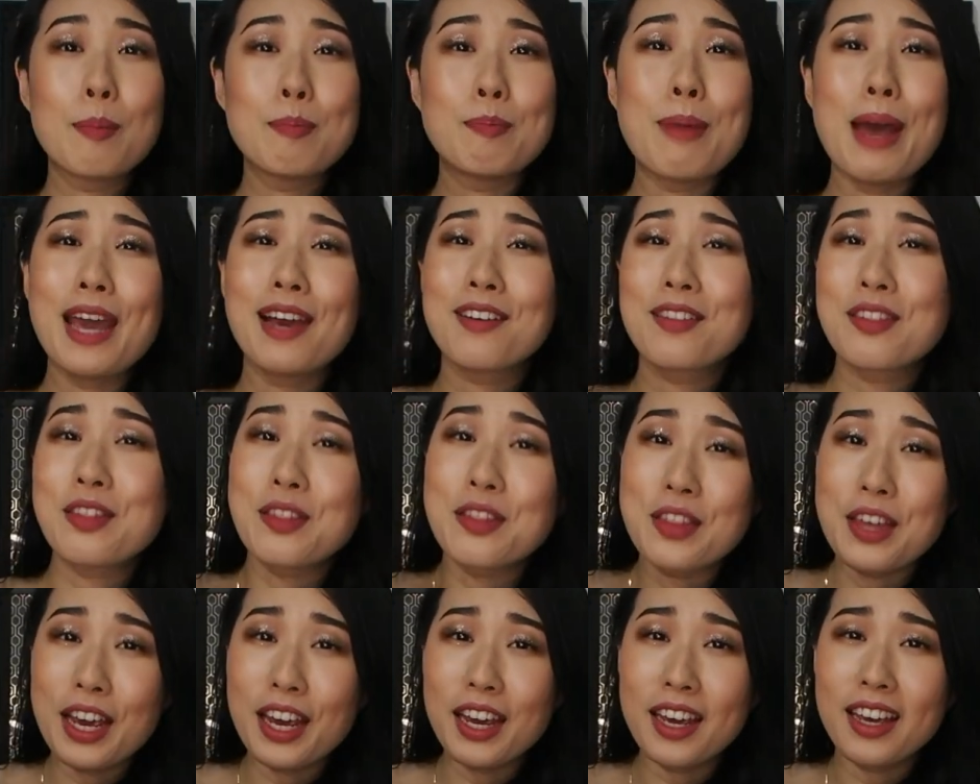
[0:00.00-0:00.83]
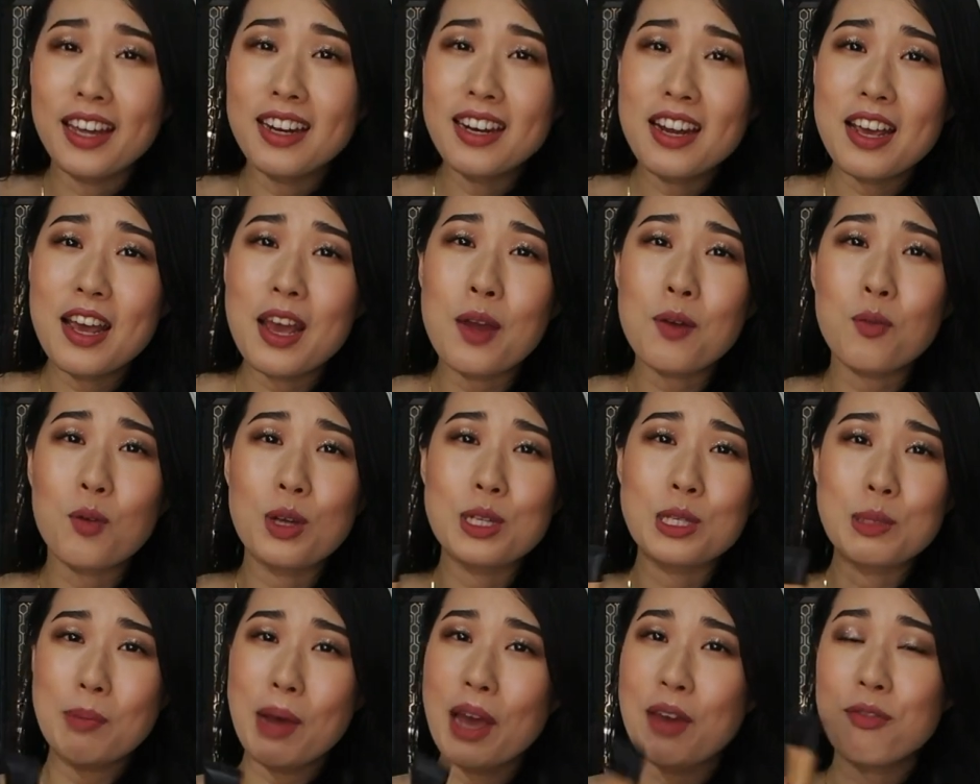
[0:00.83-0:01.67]
Back then, it
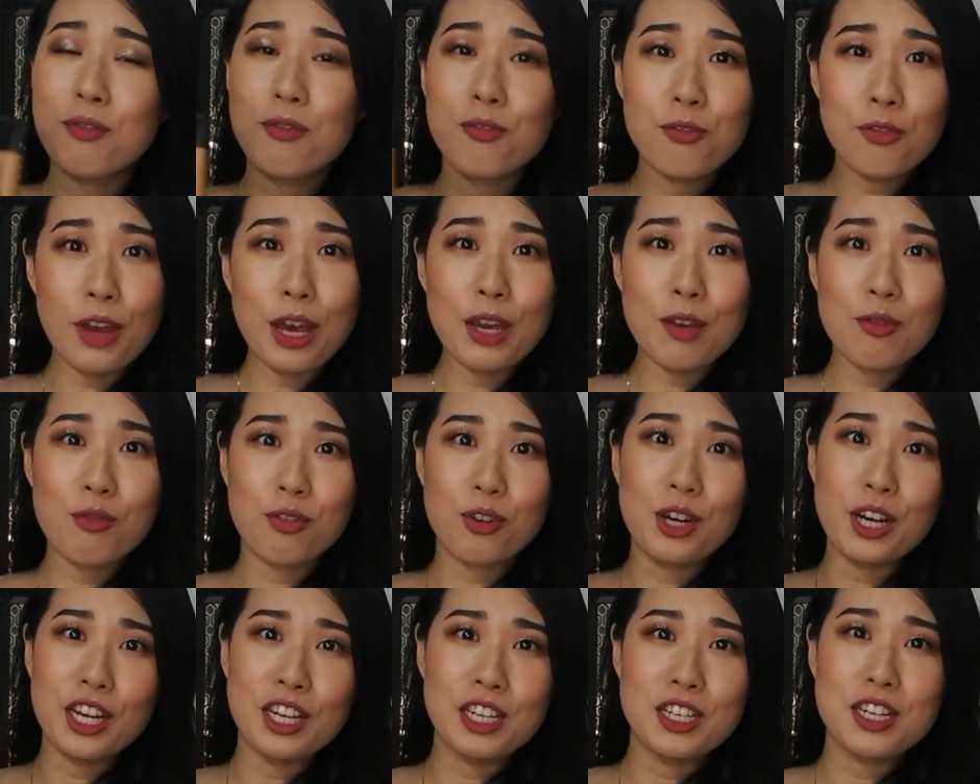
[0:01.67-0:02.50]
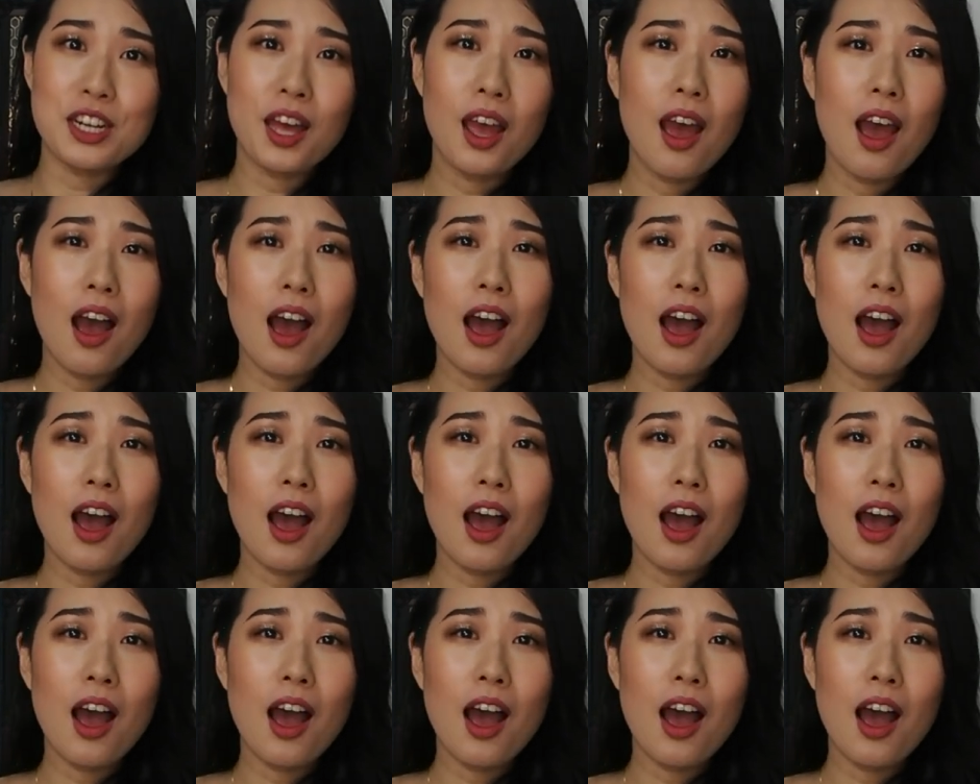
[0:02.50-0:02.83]
was my favorite.